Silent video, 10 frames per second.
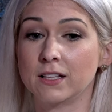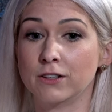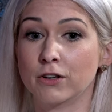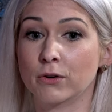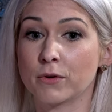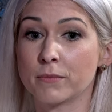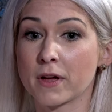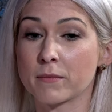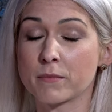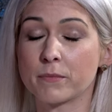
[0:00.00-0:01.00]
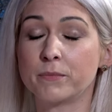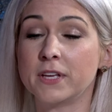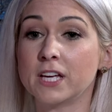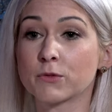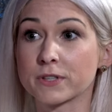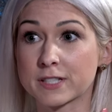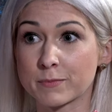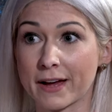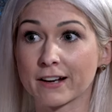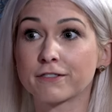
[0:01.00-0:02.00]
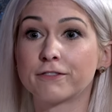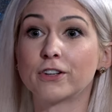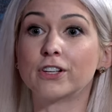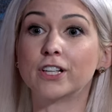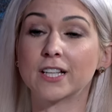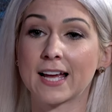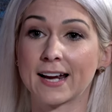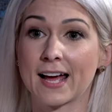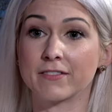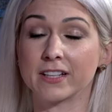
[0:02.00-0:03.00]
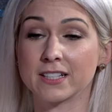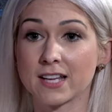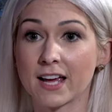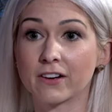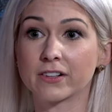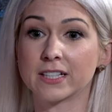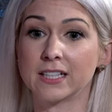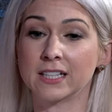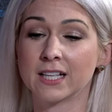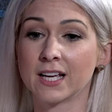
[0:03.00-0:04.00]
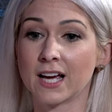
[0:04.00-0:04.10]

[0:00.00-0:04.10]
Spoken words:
you know, being respectful and having integrity.